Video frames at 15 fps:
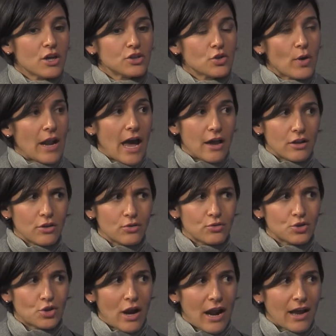So, and how do you
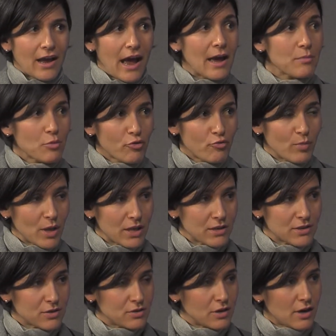track eye movement?
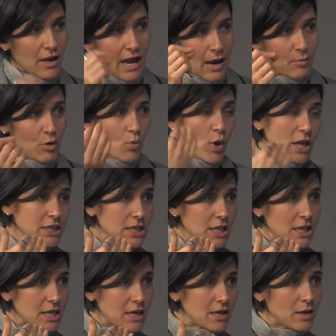So is there a camera
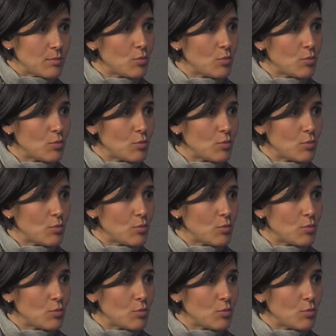watching them?